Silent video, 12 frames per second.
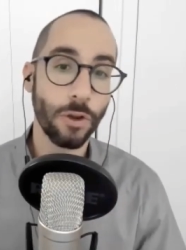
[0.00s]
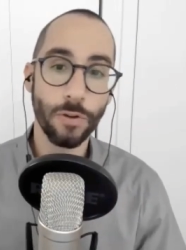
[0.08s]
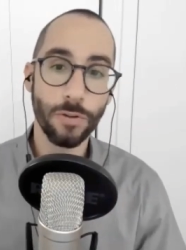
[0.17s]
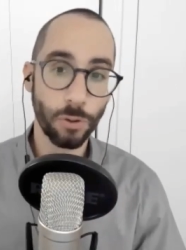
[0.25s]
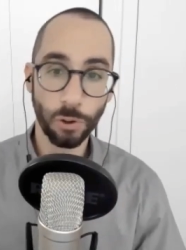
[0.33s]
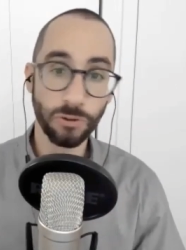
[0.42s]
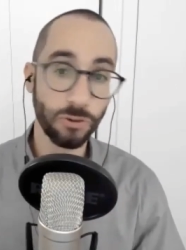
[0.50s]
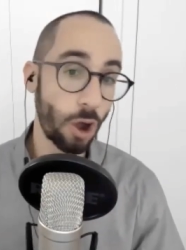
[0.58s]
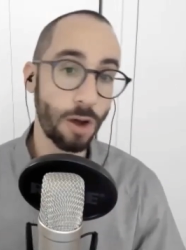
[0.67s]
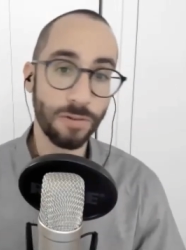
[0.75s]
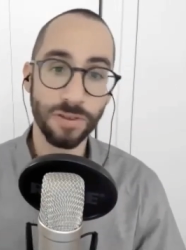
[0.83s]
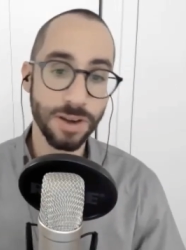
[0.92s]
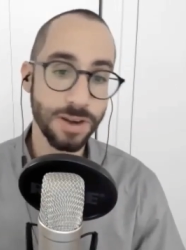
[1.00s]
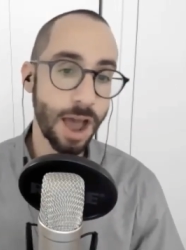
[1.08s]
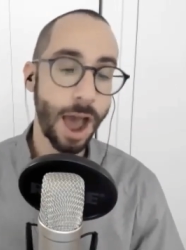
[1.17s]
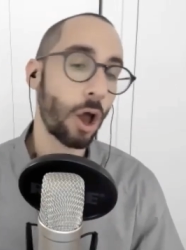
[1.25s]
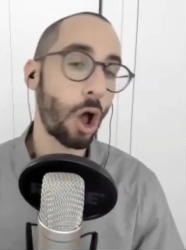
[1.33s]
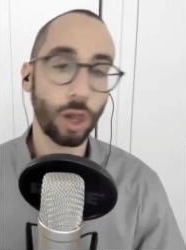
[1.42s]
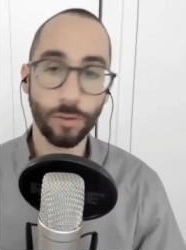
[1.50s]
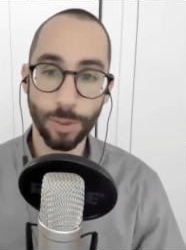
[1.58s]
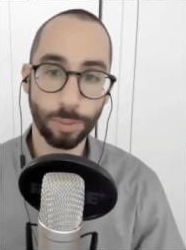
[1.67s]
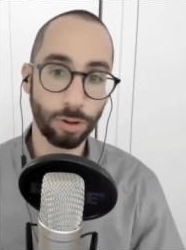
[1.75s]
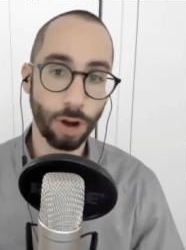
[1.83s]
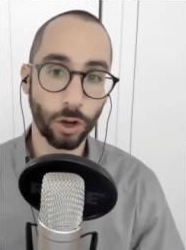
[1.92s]
First off, not all of the
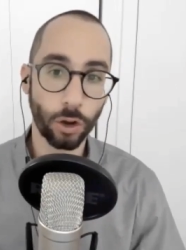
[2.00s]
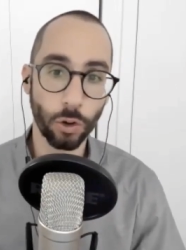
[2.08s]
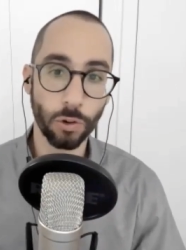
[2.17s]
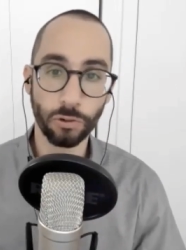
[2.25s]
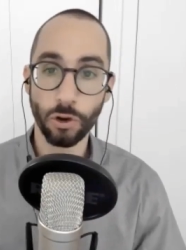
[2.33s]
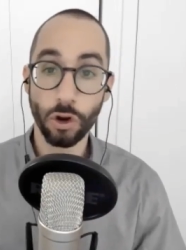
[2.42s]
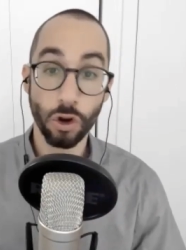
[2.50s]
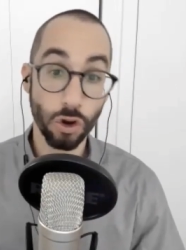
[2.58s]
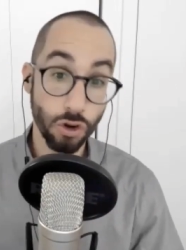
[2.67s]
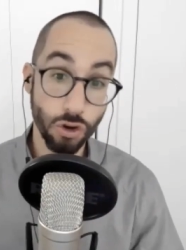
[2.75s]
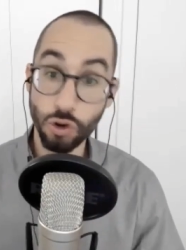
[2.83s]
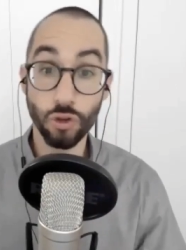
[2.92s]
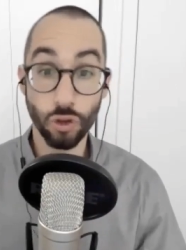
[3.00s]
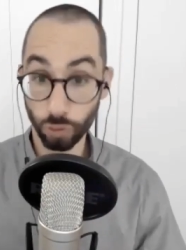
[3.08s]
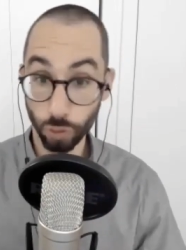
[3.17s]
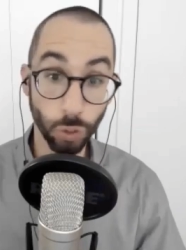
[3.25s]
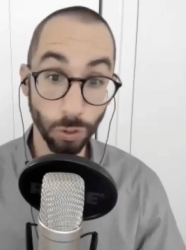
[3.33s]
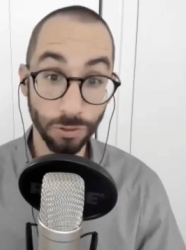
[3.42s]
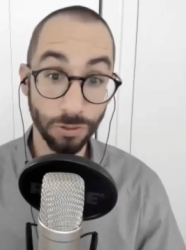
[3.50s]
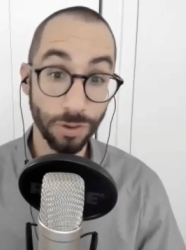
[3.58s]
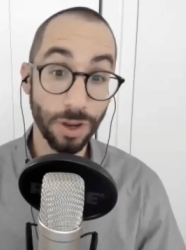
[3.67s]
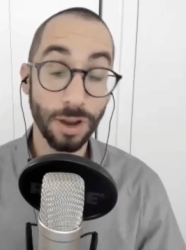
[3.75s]
proctors knew the rules.